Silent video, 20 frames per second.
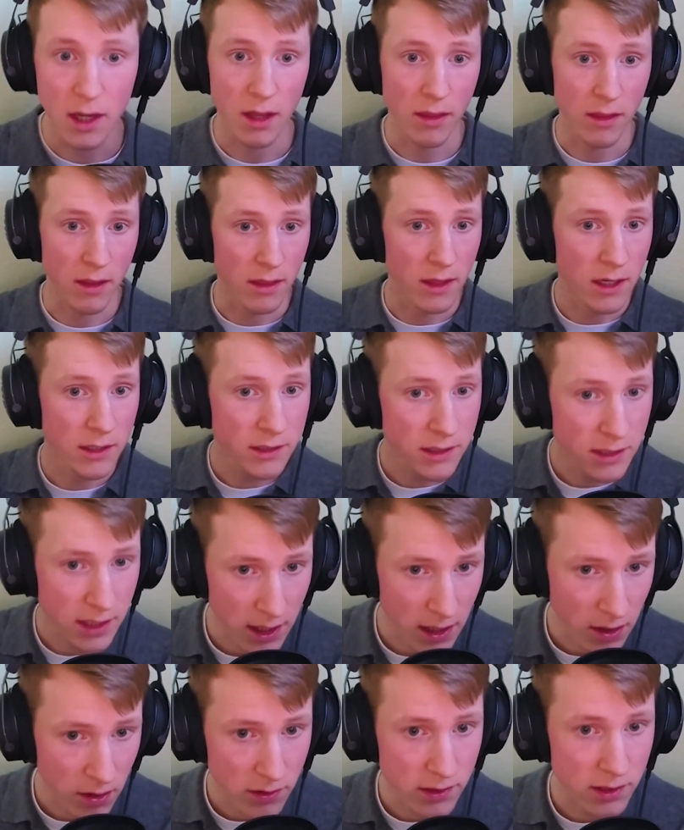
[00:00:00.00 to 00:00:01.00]
and then there's
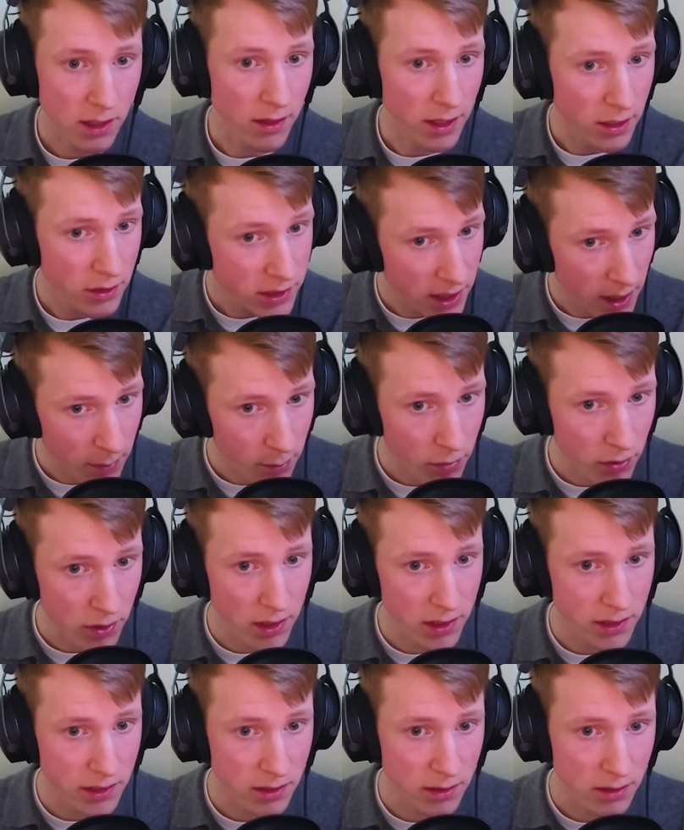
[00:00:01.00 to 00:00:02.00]
sales and they're
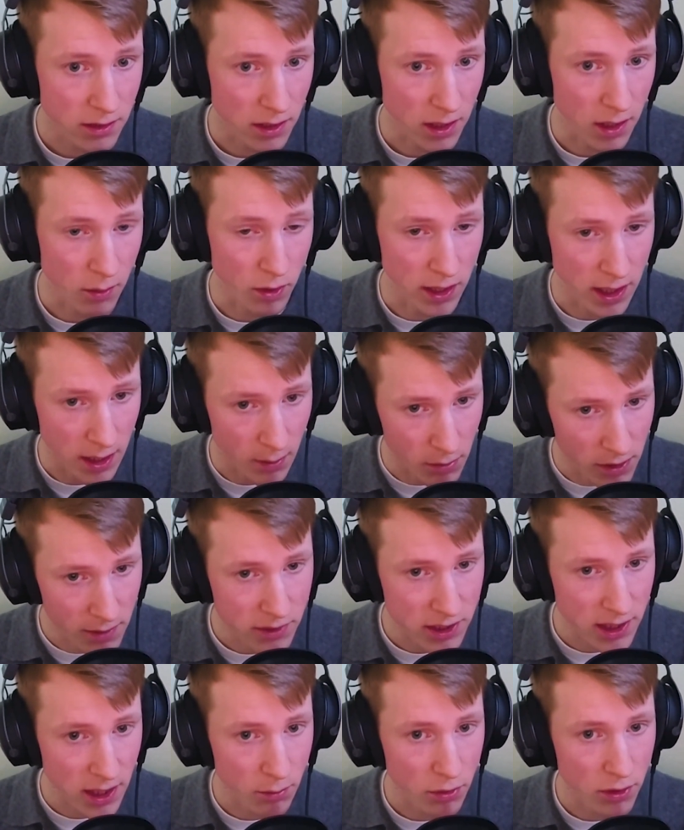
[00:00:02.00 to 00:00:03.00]
separate and we keep them
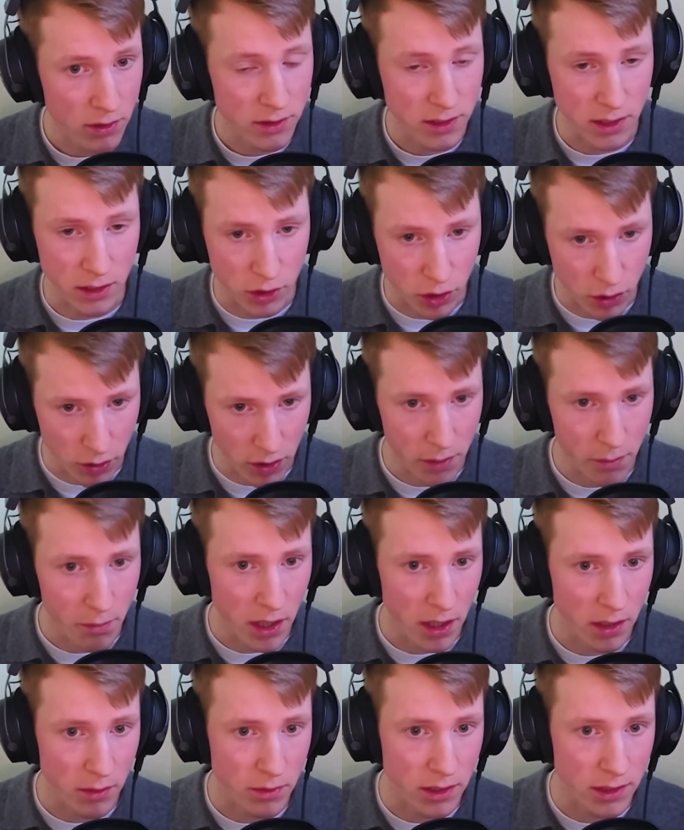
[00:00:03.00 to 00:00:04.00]
separate, they're two
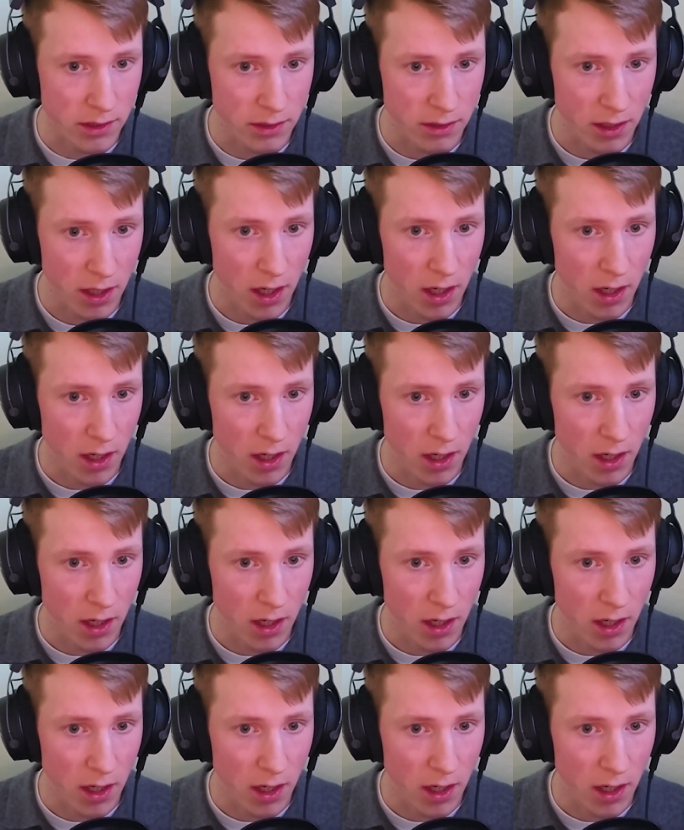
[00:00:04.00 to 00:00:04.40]
departments